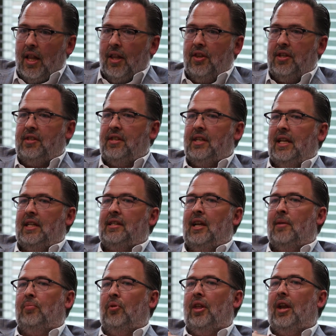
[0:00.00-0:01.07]
This is an
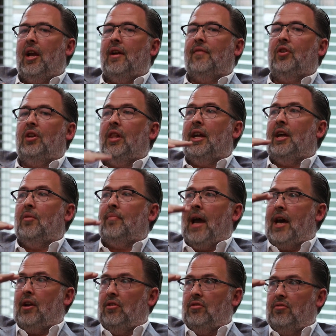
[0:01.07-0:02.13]
example that every layer
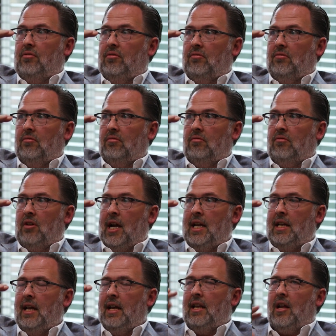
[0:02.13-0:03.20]
matters, yeah, right?